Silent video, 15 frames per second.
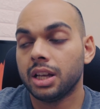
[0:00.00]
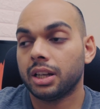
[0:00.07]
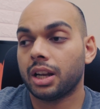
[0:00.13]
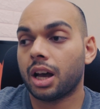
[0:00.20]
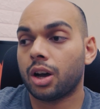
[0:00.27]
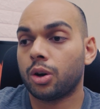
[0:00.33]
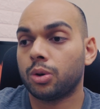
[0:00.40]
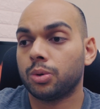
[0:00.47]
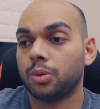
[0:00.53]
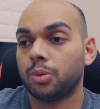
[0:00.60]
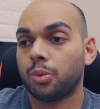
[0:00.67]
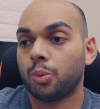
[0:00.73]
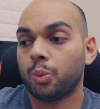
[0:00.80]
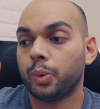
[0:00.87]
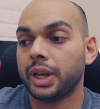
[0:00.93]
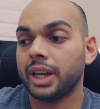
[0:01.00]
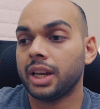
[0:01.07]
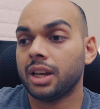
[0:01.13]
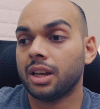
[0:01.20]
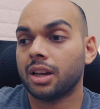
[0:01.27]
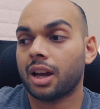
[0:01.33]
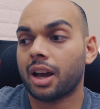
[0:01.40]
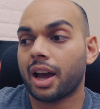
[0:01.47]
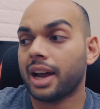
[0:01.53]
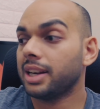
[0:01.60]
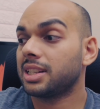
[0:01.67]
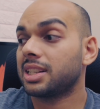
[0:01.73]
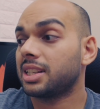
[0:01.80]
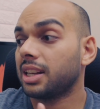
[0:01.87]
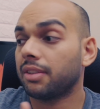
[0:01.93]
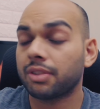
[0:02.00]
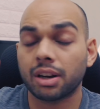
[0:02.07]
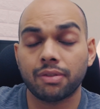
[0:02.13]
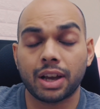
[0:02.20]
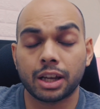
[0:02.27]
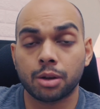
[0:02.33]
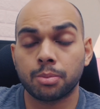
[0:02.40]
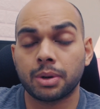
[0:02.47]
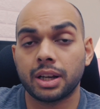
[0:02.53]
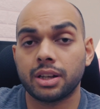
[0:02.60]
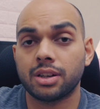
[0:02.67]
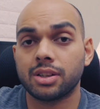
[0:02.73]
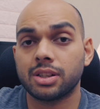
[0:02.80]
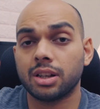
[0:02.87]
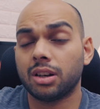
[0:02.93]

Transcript: Now, we had several vacuum cleaners.